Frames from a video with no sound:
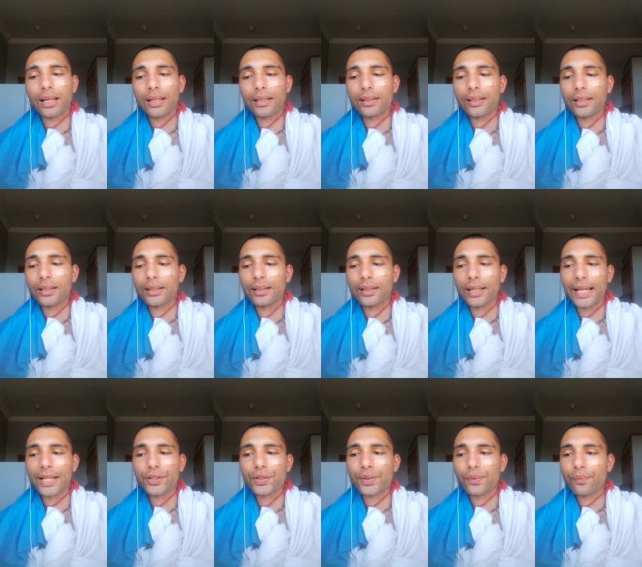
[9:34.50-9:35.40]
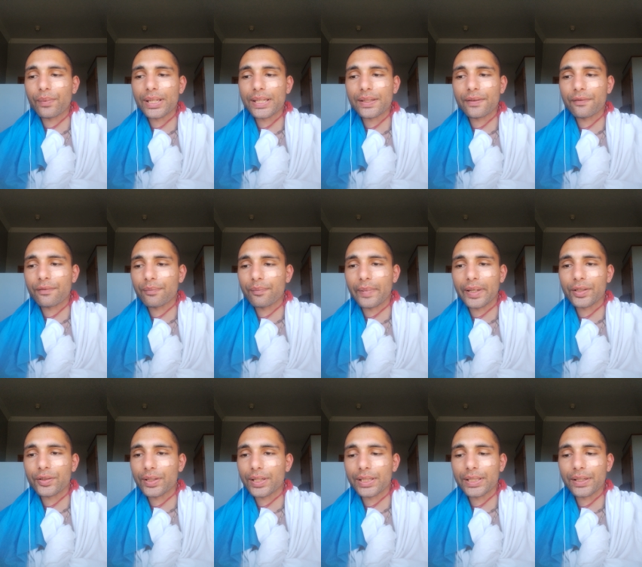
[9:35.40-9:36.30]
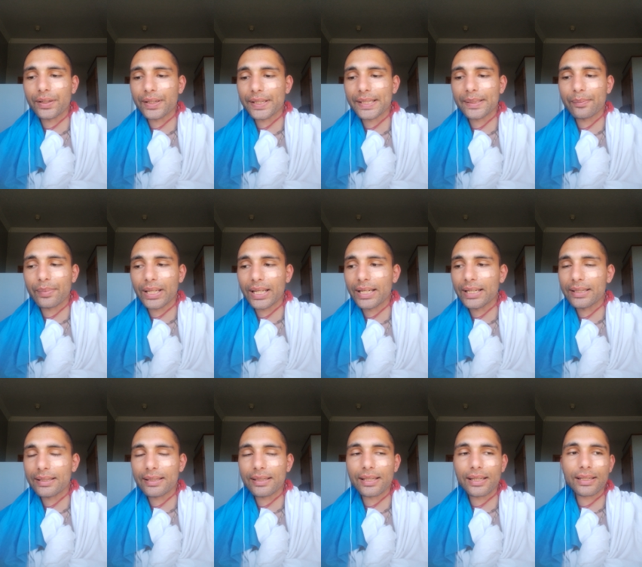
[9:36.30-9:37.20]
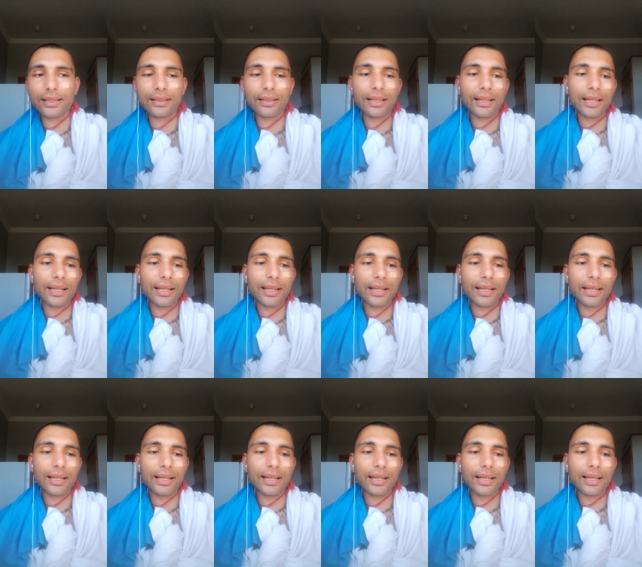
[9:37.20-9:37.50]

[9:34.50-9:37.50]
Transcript: the ancient wisdom from ancient India explains that